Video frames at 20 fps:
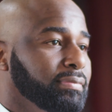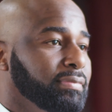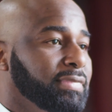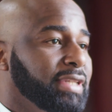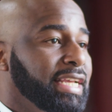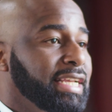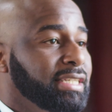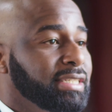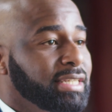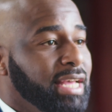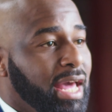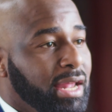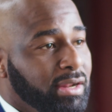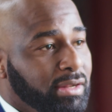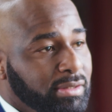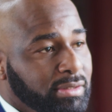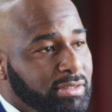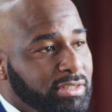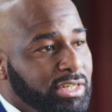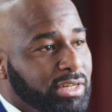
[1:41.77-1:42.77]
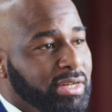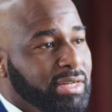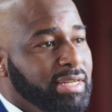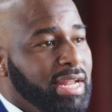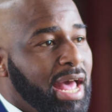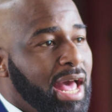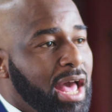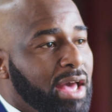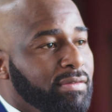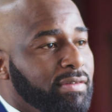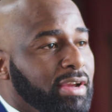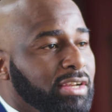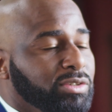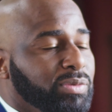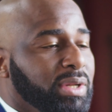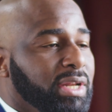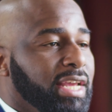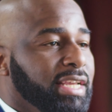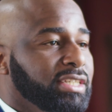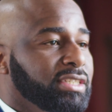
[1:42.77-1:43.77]
things kind of took a dive as it
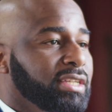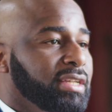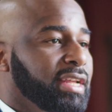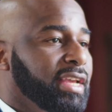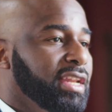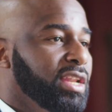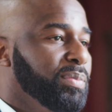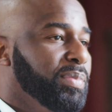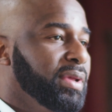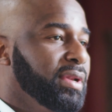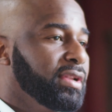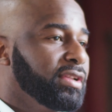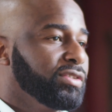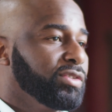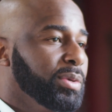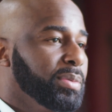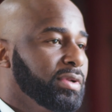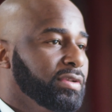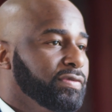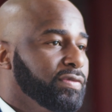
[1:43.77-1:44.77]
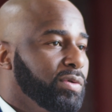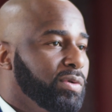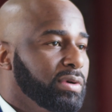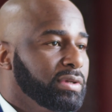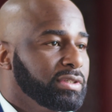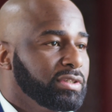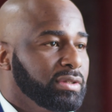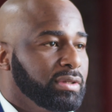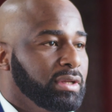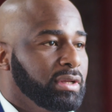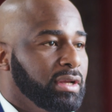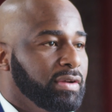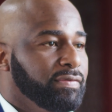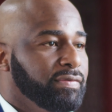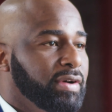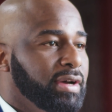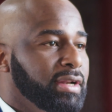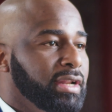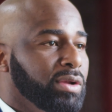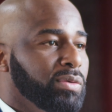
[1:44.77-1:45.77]
relates to the independent distributors as far as
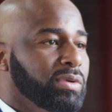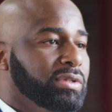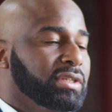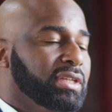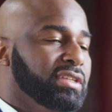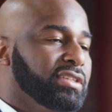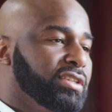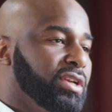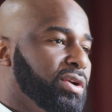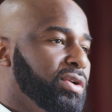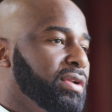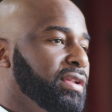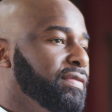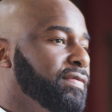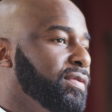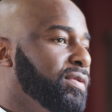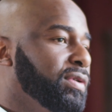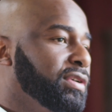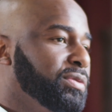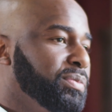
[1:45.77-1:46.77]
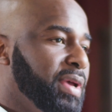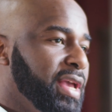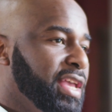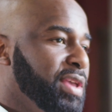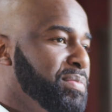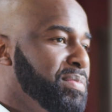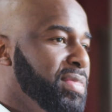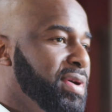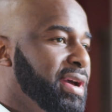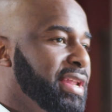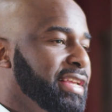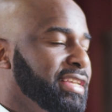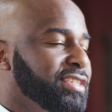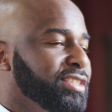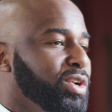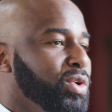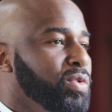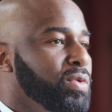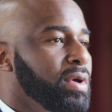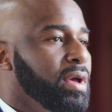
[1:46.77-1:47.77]
funding was concerned and as far as making money.
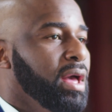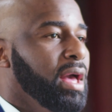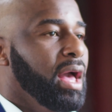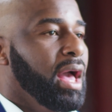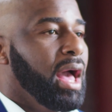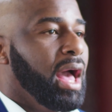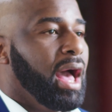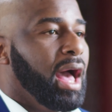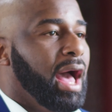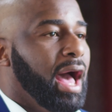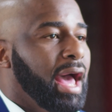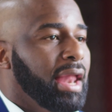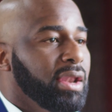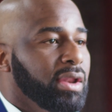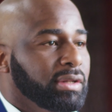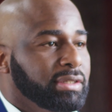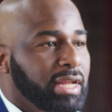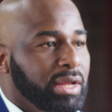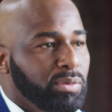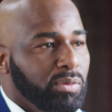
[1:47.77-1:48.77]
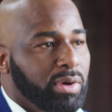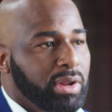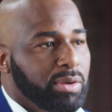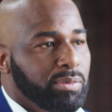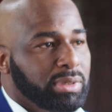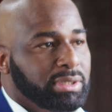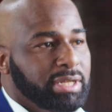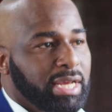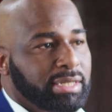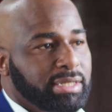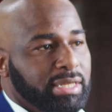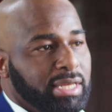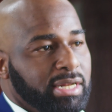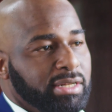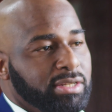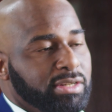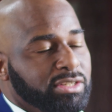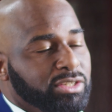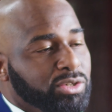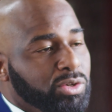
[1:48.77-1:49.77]
So I looked at what it would take to get
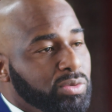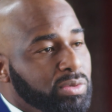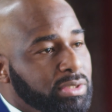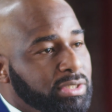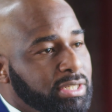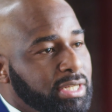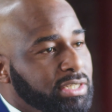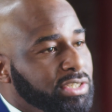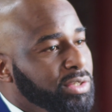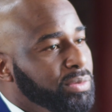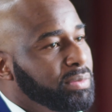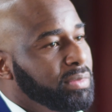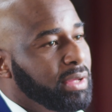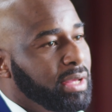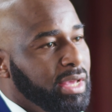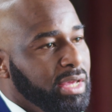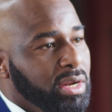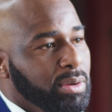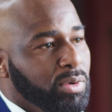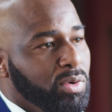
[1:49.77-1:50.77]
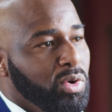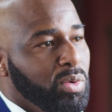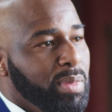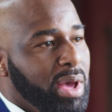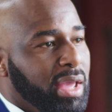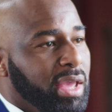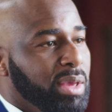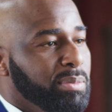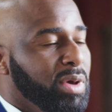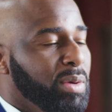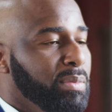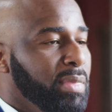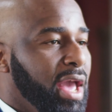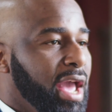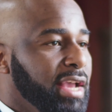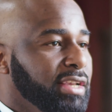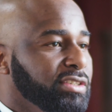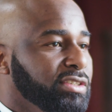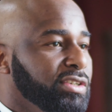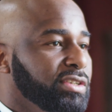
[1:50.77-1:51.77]
into the school system, ended up going back and getting my
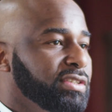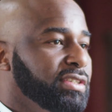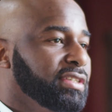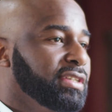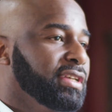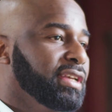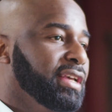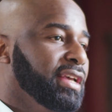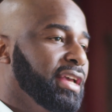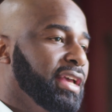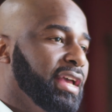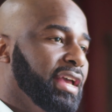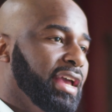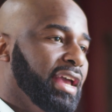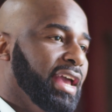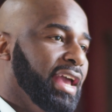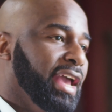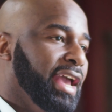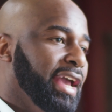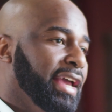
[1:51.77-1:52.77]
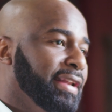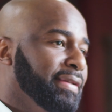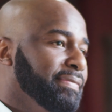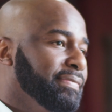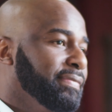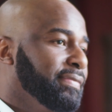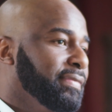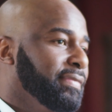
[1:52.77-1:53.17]
master's, and